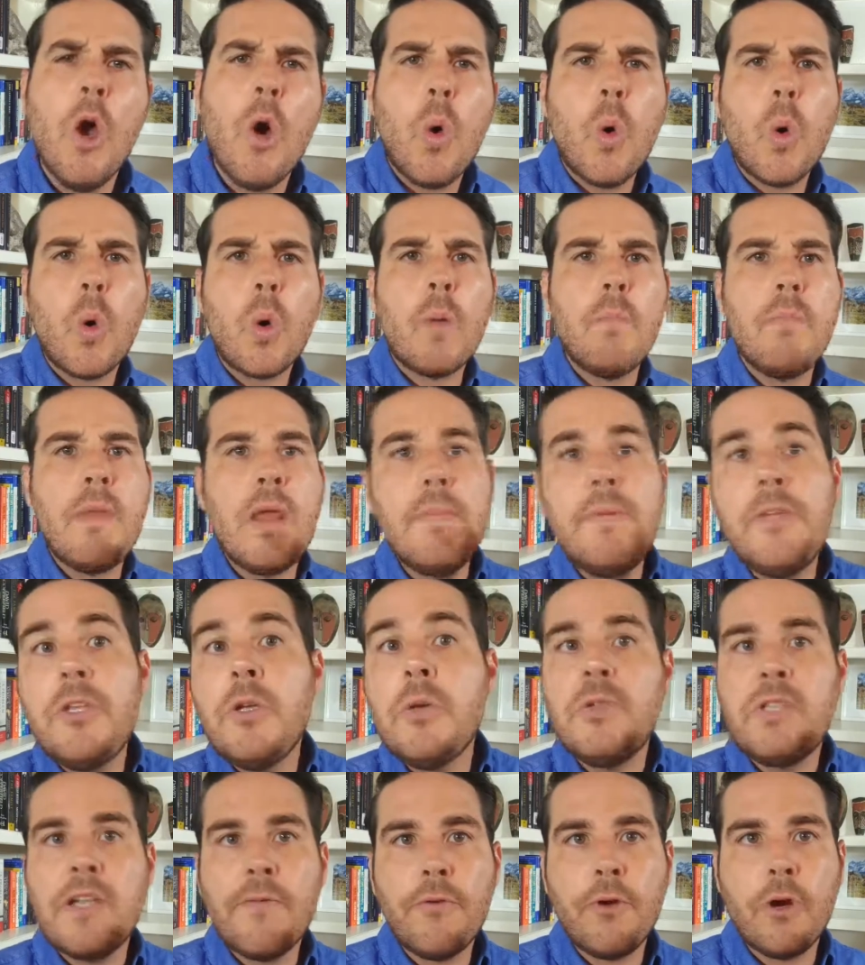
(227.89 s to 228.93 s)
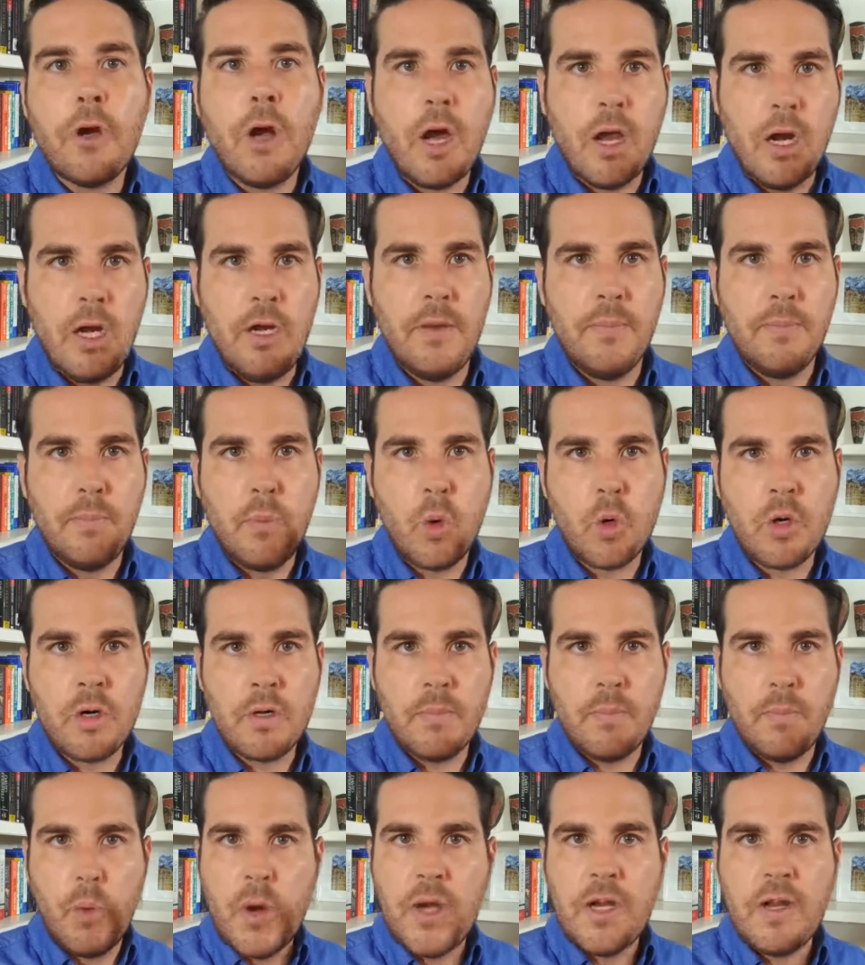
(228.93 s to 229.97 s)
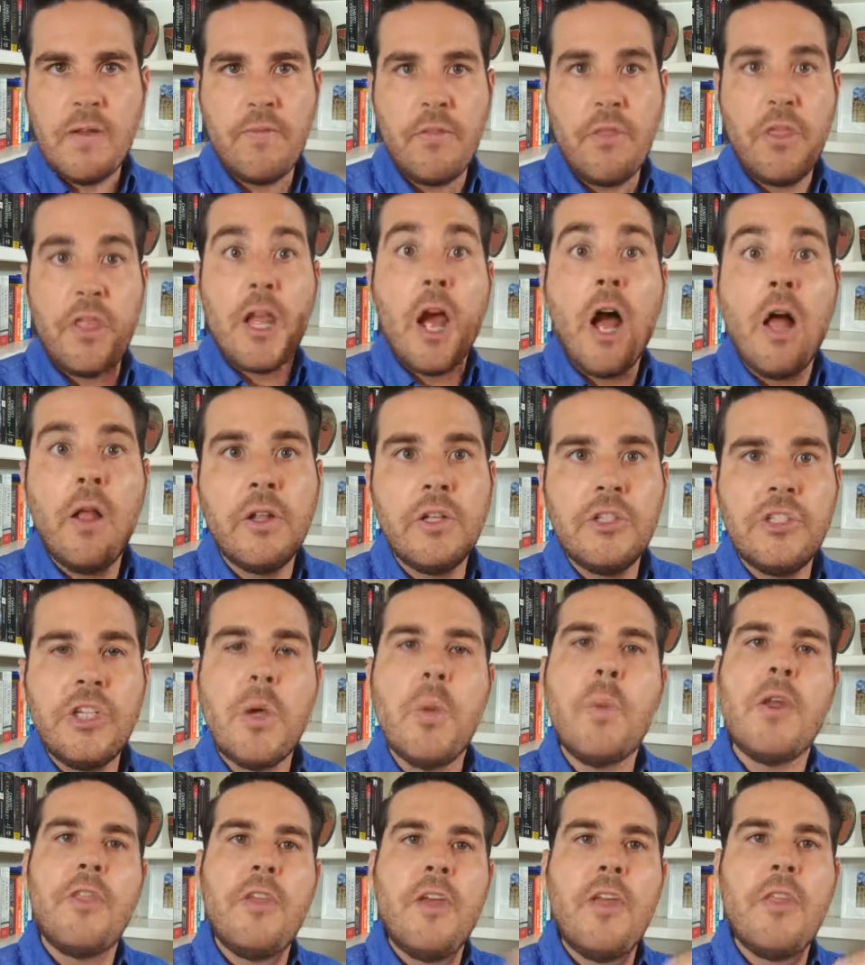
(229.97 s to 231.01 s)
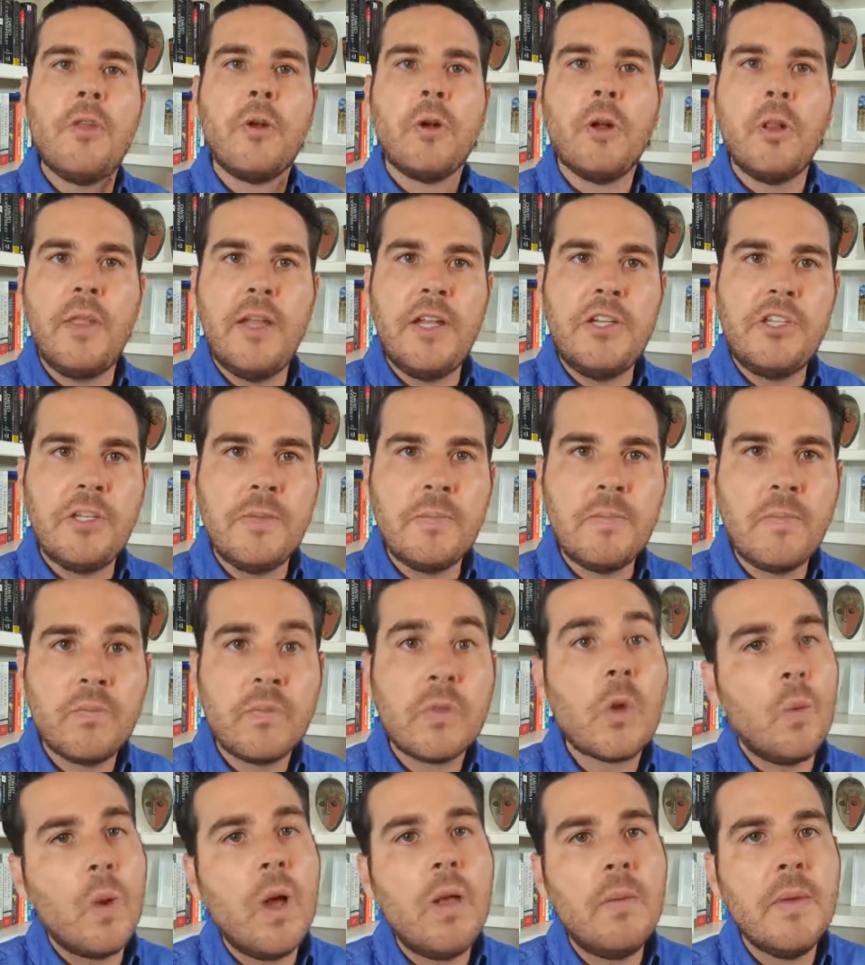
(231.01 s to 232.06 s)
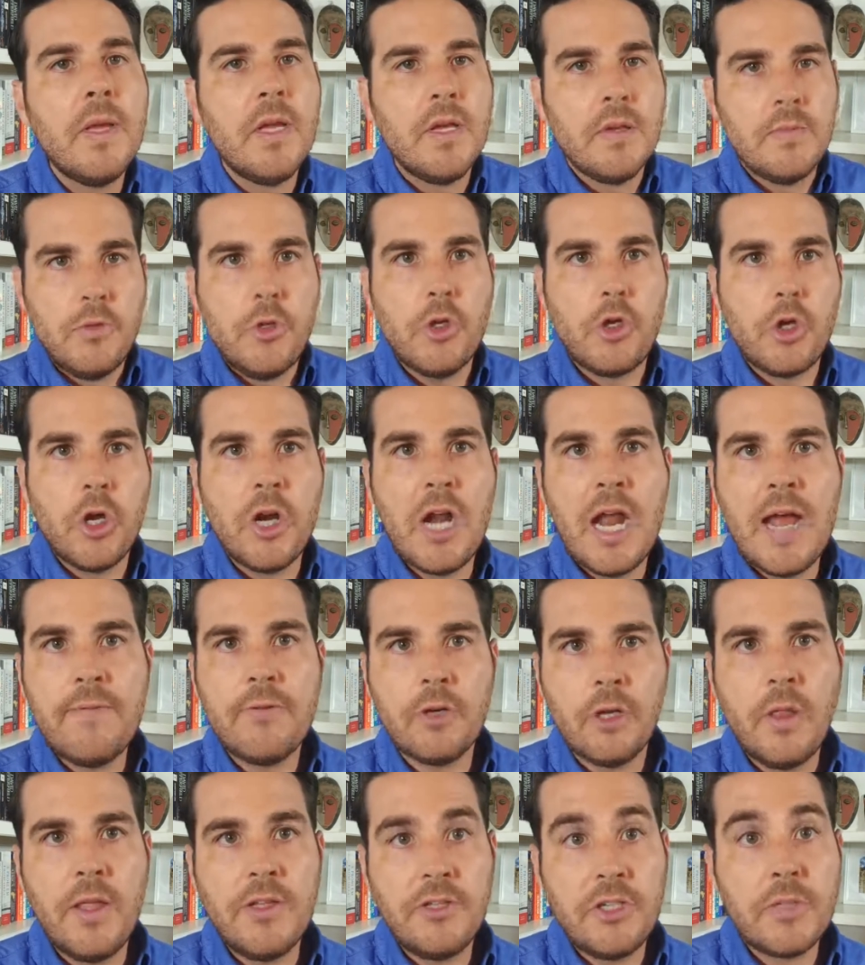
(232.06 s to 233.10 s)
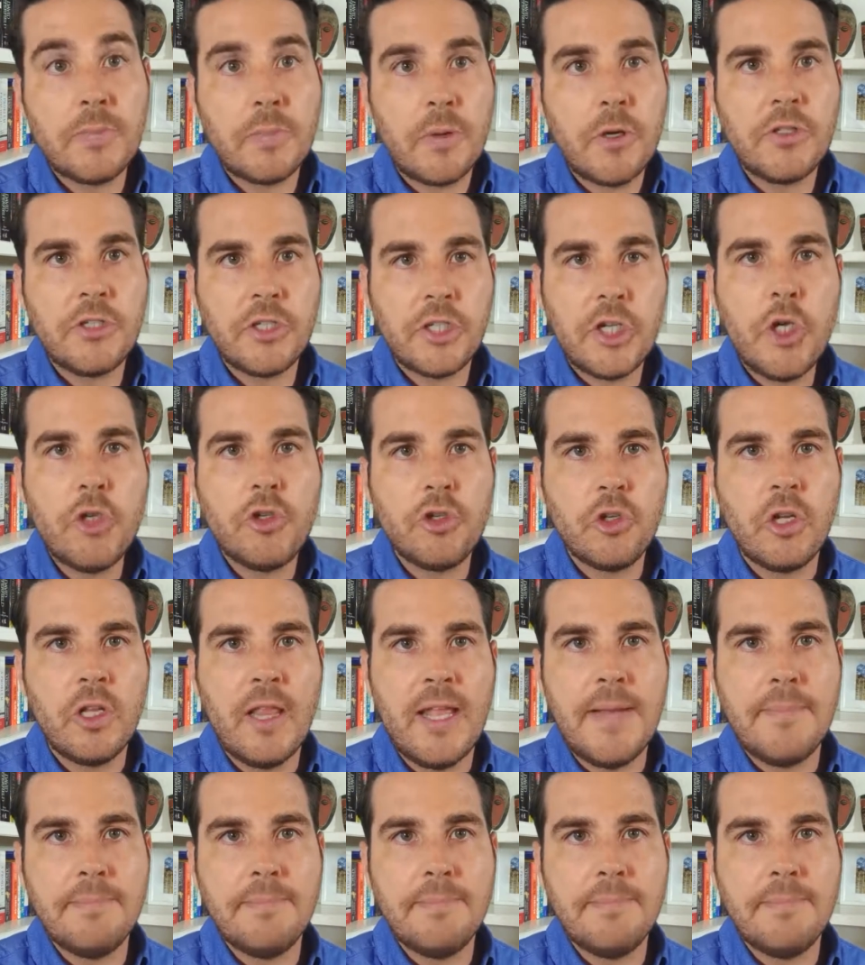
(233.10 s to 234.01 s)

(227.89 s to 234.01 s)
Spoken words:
or maybe you differ on an important point of theology within the religion, well, you could have a religious persecution claim.